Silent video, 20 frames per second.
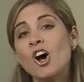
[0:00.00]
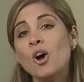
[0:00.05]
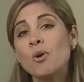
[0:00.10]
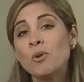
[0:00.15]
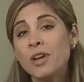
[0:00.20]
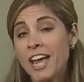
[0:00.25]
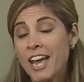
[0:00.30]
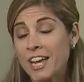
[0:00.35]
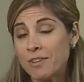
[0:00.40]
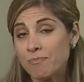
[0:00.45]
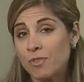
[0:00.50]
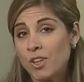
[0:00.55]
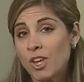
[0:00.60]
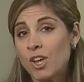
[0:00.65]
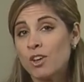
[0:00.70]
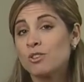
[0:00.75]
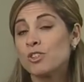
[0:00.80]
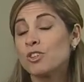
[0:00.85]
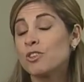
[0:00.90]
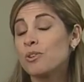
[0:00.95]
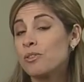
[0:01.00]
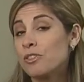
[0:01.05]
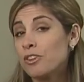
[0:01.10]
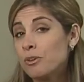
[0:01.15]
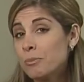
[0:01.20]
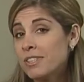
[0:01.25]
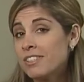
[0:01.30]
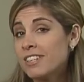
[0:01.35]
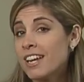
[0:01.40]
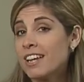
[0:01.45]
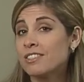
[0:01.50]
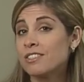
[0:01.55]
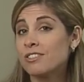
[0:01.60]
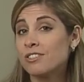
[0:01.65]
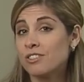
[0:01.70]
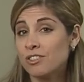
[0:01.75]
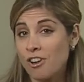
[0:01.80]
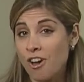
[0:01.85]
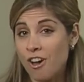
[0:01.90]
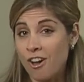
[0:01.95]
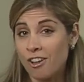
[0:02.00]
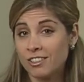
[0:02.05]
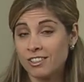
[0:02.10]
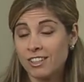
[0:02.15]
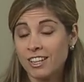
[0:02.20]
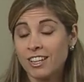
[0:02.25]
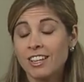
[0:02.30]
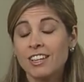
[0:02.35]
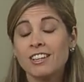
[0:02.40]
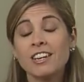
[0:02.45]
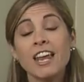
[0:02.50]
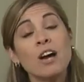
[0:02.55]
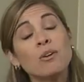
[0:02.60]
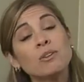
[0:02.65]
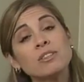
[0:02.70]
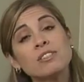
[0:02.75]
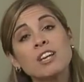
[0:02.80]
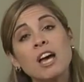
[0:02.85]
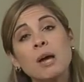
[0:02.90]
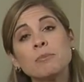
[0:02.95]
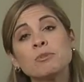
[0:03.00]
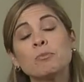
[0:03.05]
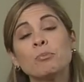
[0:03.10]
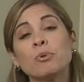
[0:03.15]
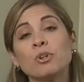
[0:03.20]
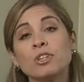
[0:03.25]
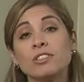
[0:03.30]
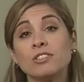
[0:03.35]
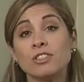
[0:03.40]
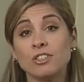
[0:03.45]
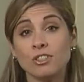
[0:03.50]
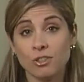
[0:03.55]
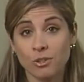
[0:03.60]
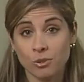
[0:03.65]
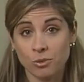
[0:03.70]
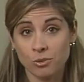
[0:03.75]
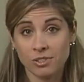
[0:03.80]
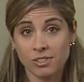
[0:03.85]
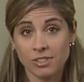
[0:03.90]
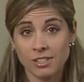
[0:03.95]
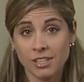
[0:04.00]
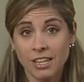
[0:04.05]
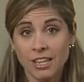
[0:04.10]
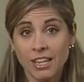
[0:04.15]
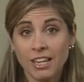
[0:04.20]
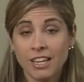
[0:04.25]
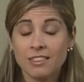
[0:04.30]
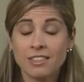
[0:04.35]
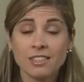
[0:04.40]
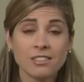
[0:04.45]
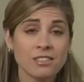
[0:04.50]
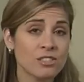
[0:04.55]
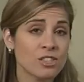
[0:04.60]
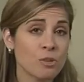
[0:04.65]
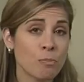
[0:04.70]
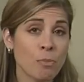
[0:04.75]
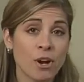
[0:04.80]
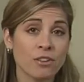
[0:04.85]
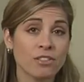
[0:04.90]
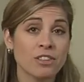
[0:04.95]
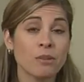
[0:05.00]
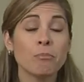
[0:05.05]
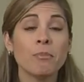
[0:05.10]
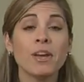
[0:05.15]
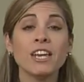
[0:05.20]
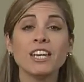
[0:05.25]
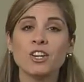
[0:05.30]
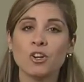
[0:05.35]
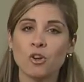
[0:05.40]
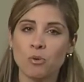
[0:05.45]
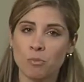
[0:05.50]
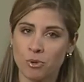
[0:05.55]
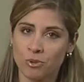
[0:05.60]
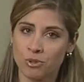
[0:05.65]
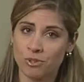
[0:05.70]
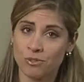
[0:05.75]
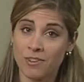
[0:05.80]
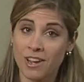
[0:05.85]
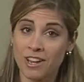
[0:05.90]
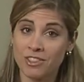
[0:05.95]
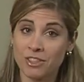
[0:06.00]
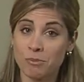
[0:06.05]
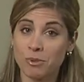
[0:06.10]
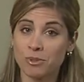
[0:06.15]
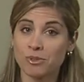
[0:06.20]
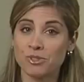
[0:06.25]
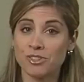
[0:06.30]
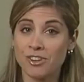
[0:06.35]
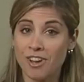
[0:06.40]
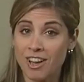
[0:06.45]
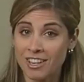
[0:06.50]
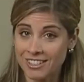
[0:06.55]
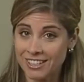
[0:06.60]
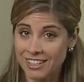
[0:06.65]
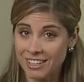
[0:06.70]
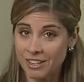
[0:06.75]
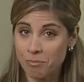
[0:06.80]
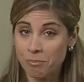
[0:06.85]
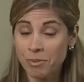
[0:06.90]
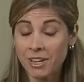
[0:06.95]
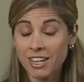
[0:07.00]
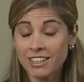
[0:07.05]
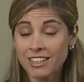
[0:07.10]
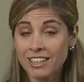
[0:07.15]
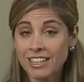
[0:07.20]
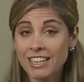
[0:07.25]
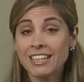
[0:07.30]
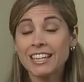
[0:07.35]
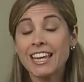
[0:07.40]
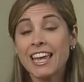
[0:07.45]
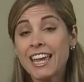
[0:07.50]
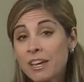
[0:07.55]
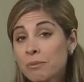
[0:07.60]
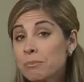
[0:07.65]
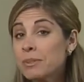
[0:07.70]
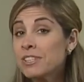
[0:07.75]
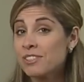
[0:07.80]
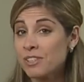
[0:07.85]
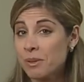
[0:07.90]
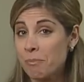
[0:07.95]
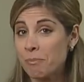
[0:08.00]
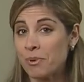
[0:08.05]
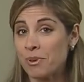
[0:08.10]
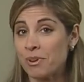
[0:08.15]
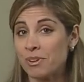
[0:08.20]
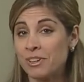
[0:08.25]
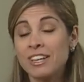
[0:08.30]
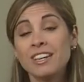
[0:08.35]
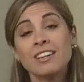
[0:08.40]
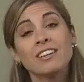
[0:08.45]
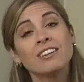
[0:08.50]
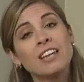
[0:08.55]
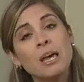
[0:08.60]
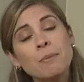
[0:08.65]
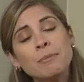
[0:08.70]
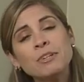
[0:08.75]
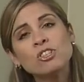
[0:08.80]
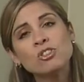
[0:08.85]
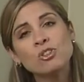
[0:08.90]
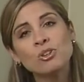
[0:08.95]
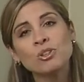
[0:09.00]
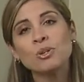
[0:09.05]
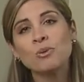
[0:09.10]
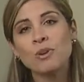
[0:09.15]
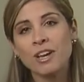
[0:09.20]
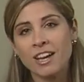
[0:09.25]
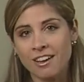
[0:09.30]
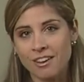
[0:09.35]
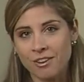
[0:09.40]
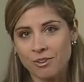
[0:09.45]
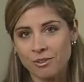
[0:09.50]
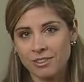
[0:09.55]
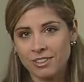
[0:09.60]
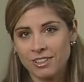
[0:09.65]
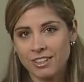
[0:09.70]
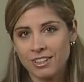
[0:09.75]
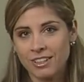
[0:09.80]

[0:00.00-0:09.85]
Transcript: Okay, so your thermostat's installed. Now it's time to put it to use. This is the part that many homeowners find the most daunting, but it can be simple. Let me show you how.